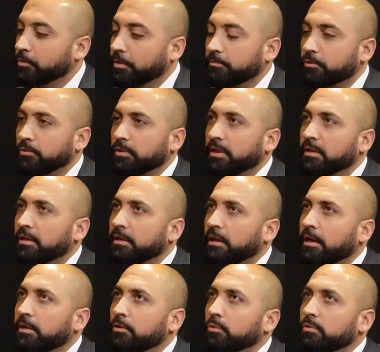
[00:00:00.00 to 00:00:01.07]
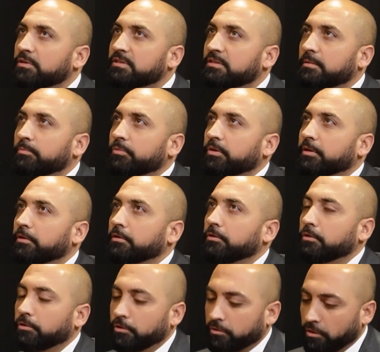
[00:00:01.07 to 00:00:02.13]
absolutely. And I noticed something.
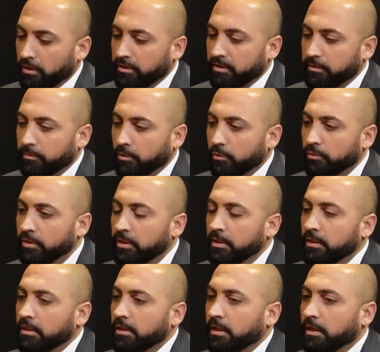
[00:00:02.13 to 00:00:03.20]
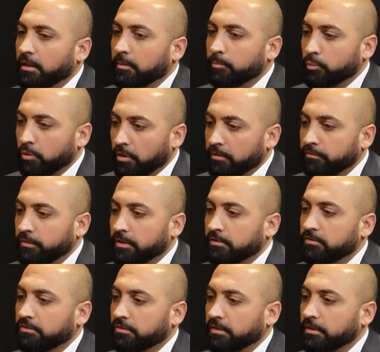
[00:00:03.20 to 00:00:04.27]
You're talking about
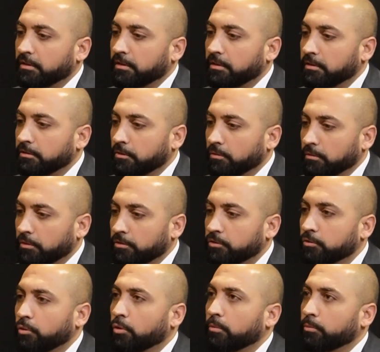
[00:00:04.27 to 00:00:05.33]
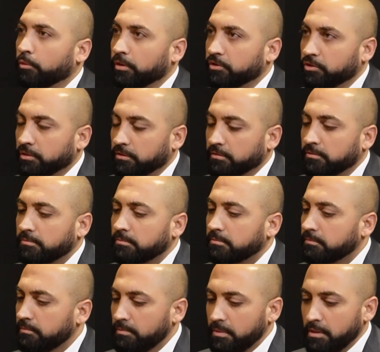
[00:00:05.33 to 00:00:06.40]
profits, larger corporations,
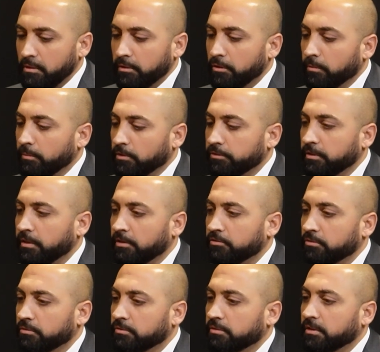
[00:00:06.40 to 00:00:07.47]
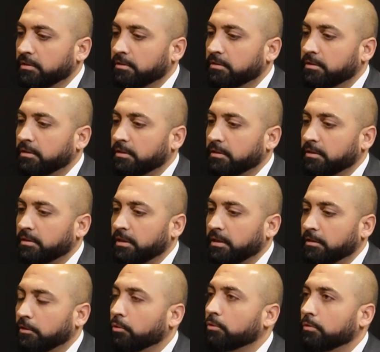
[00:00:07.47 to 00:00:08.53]
multinationals
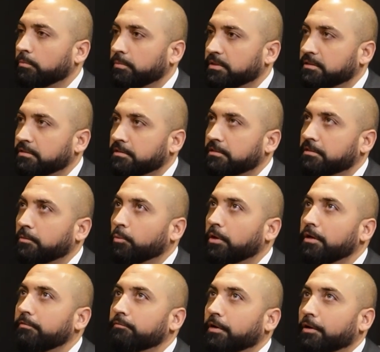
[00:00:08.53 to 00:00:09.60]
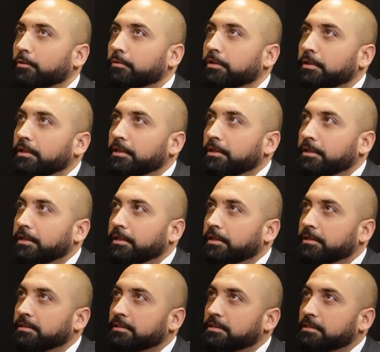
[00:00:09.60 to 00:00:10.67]
and local businesses. And what I found
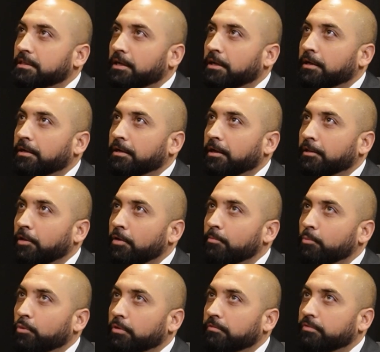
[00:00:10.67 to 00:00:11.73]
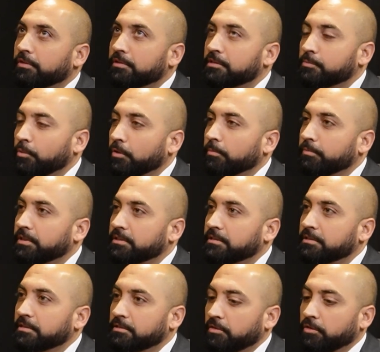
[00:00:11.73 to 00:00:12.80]
is a lot more of these small
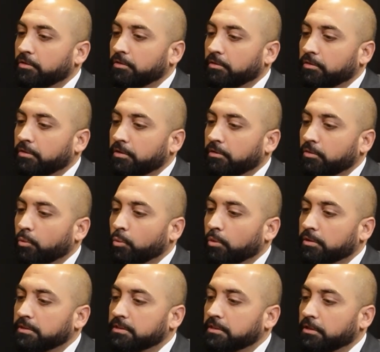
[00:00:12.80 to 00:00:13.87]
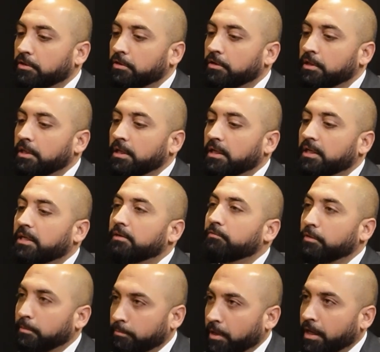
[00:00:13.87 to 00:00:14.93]
businesses, they're the ones that are
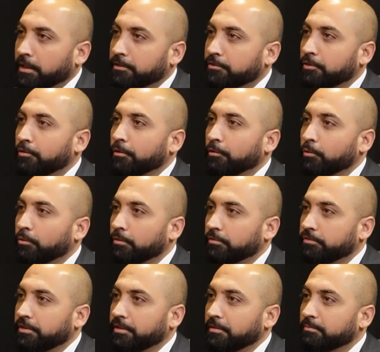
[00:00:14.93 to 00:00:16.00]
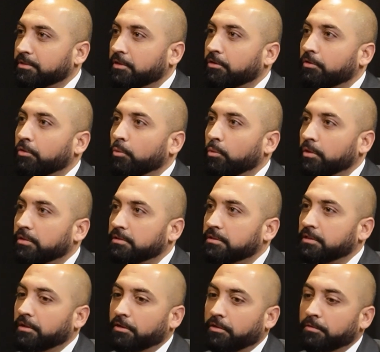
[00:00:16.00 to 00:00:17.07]
giving back to the local teams. They're the ones
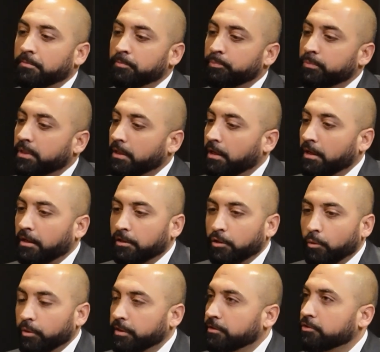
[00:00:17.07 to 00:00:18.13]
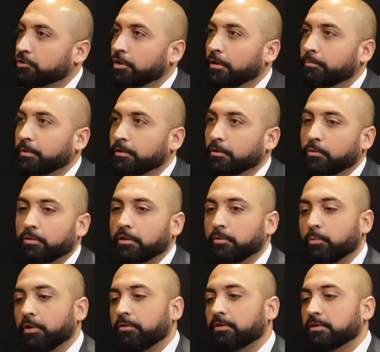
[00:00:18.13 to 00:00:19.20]
that are going and shopping locally,
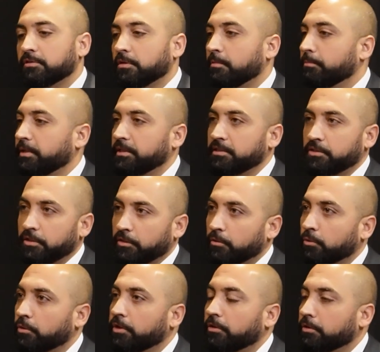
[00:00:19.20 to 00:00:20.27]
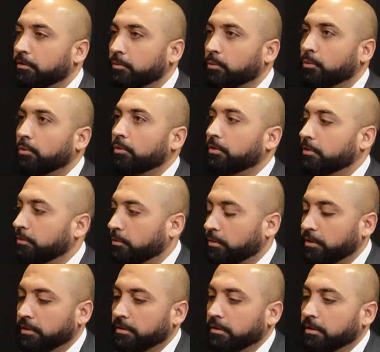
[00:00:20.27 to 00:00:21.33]
whether it's on Main Street or here in Aurora
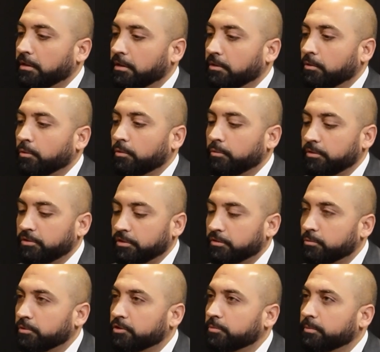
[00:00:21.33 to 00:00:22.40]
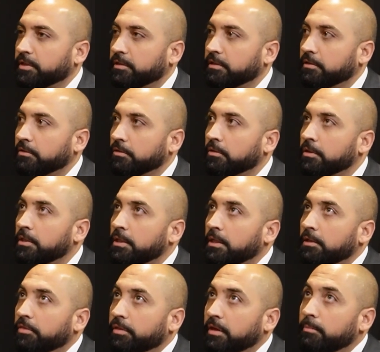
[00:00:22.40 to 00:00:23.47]
or in Oak Ridge's Richmond Hill.
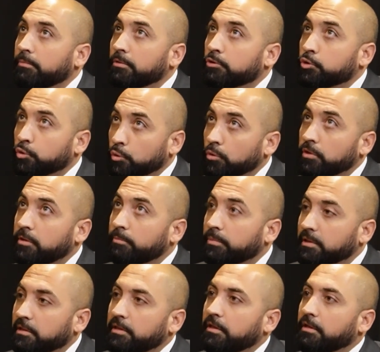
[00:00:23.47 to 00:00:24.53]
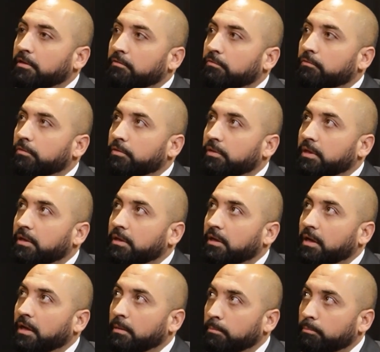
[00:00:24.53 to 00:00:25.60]
They truly believe the
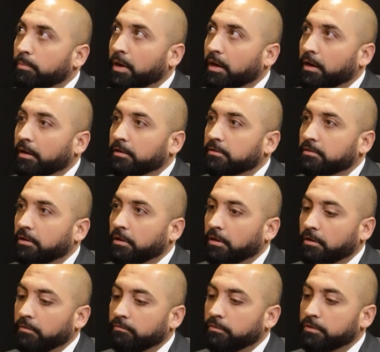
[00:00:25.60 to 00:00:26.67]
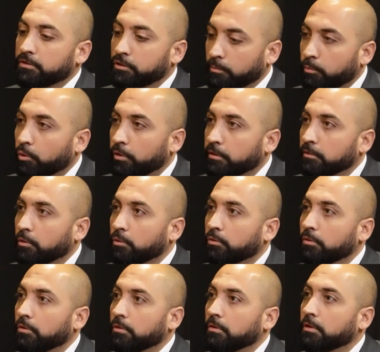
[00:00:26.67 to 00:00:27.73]
impact of supporting
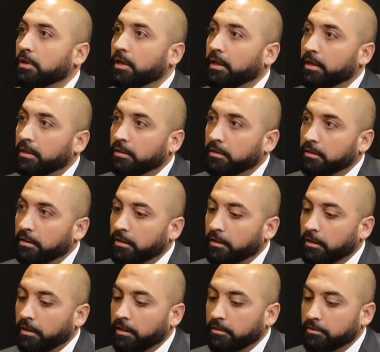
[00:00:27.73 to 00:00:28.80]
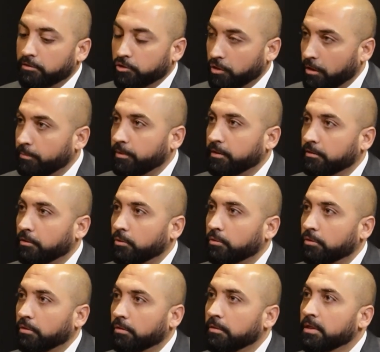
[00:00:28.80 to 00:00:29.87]
local and shopping
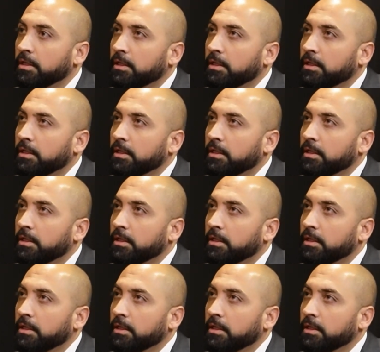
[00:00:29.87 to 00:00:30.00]
local.